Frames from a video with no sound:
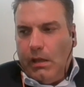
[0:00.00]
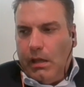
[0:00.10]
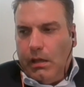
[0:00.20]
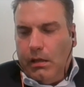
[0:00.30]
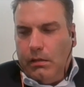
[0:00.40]

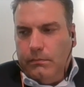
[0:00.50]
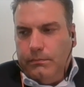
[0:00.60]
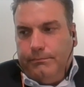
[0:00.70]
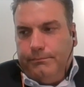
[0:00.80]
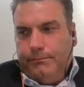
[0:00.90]

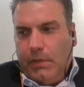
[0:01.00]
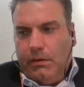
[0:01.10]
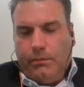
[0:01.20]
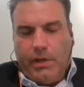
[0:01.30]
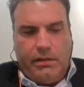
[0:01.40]
And I
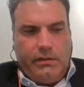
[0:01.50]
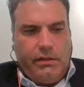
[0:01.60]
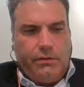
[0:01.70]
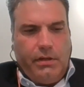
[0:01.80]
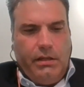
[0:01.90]
mean, the rest is
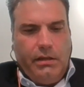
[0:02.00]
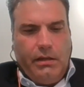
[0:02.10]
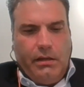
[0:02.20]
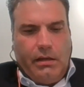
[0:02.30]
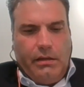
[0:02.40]
history.
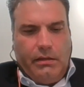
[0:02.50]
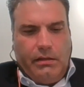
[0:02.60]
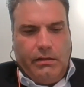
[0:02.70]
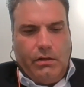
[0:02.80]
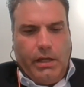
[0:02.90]
I think
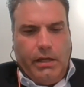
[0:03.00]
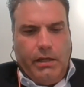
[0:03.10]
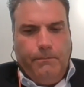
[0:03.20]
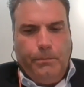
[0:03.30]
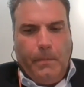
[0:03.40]
they did
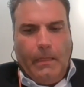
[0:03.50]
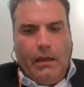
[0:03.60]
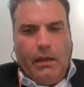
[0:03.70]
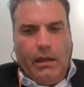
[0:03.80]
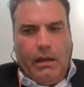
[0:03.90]
okay.
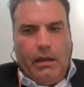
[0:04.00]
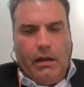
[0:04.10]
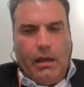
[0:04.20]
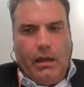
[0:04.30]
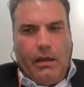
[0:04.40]

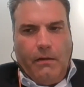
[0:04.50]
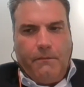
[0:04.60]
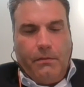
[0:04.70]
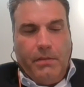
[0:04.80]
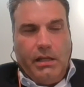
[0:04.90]
And
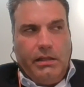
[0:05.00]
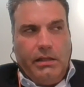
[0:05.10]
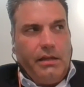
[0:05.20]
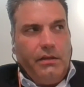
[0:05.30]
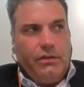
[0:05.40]
for me, at
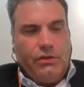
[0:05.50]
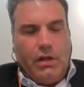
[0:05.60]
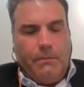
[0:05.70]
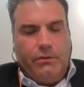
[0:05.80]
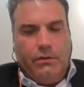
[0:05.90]
least, I think there's
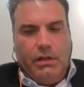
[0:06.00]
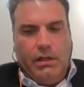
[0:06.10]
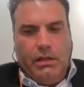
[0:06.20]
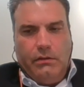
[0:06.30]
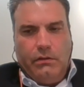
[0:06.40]
an
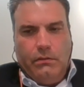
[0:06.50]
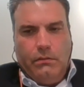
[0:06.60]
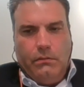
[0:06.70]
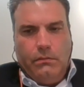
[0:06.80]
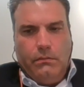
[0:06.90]
opportunity
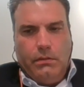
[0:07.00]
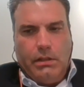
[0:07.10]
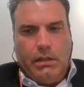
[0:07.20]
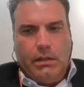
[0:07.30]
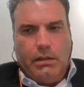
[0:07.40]

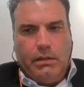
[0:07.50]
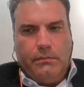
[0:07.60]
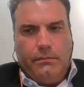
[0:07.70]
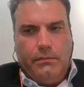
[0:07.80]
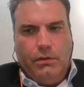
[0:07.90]

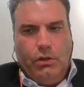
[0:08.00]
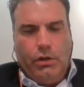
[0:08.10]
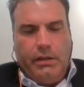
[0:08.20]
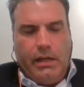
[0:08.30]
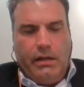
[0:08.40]
to
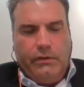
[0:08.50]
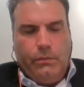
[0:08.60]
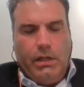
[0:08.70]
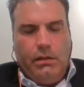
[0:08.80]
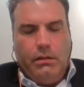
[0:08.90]
look at that
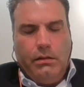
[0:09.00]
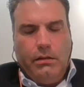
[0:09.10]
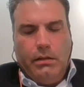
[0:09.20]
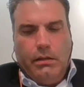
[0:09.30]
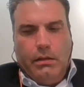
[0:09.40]
as well.